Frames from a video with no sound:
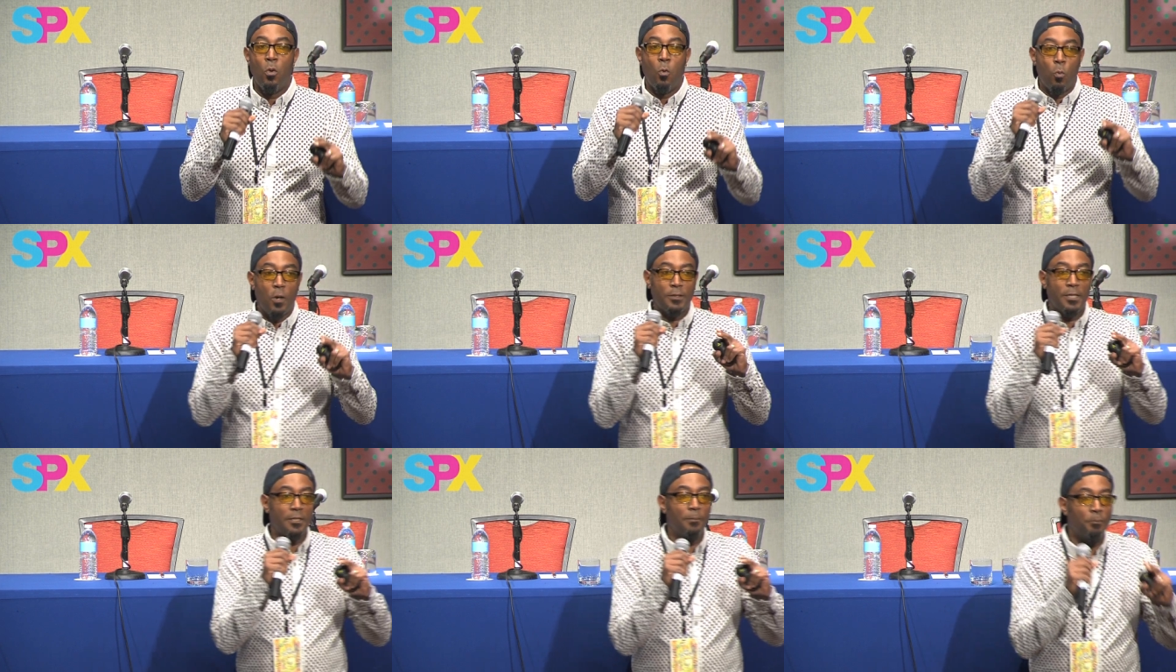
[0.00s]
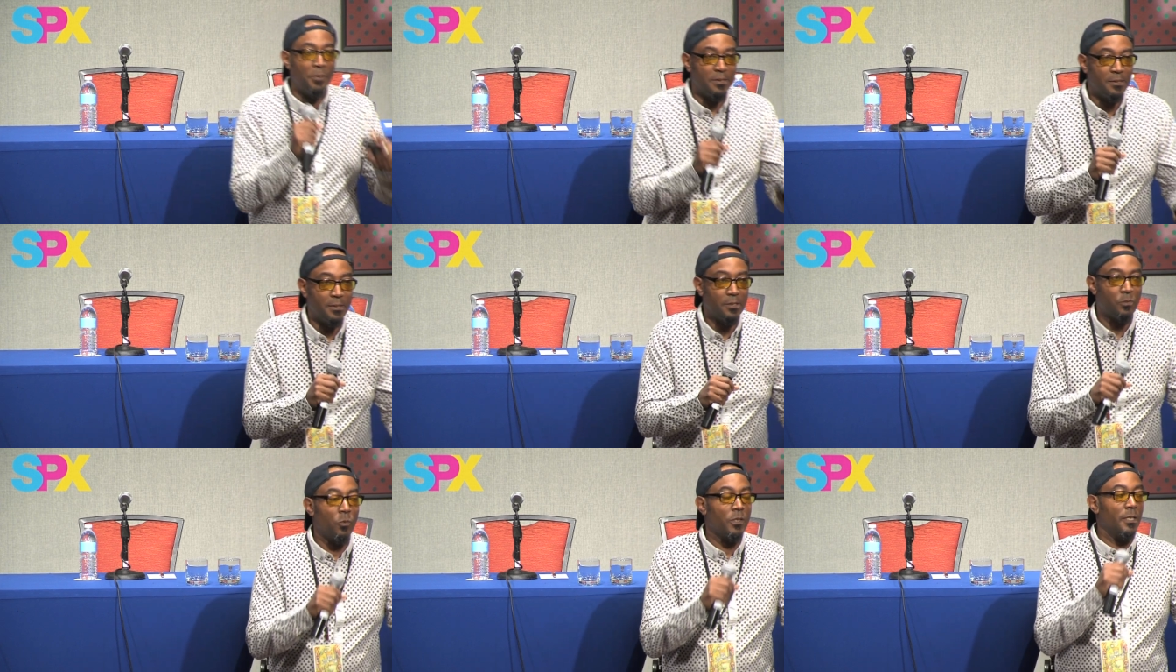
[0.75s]
What kind of
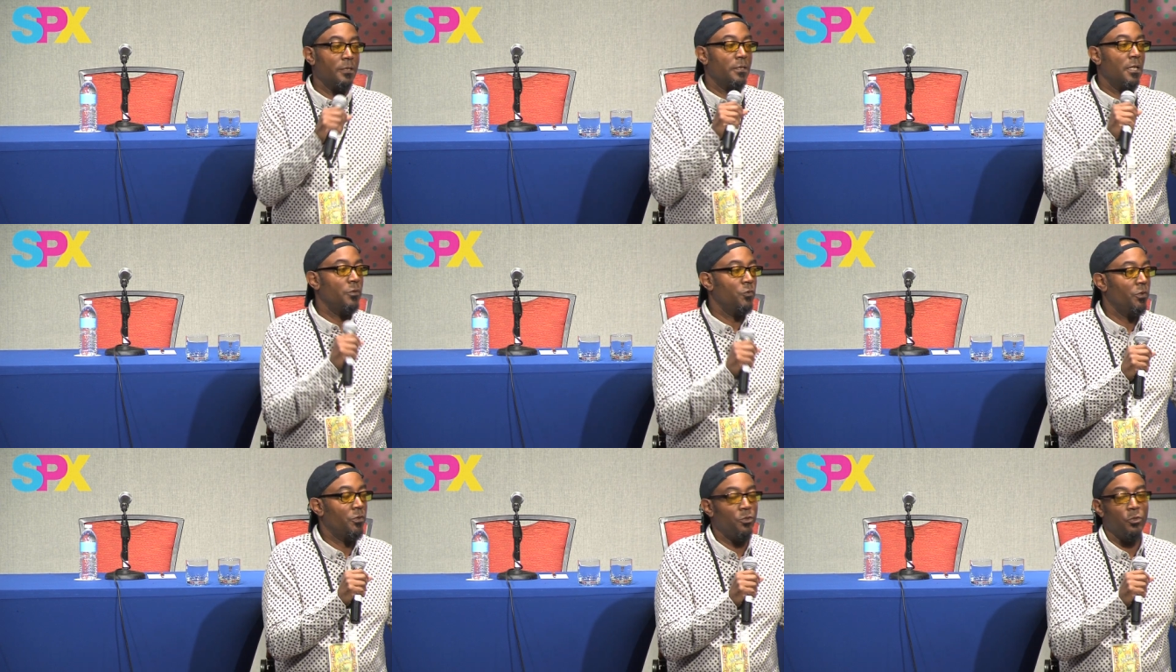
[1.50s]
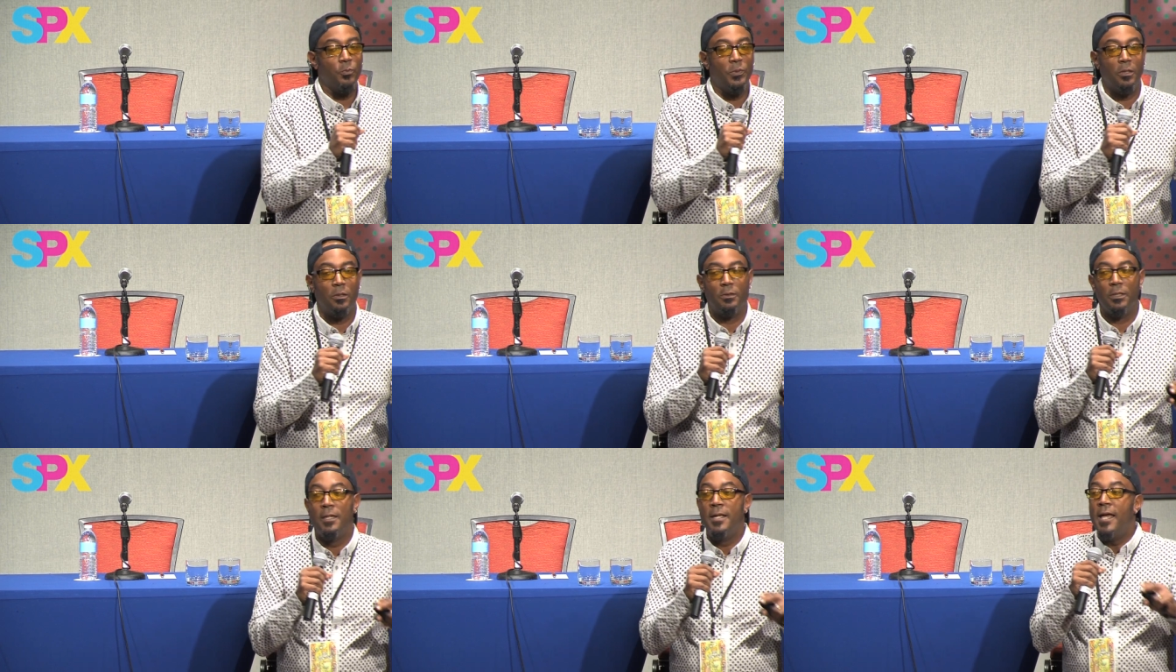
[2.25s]
business, what kind of country could you build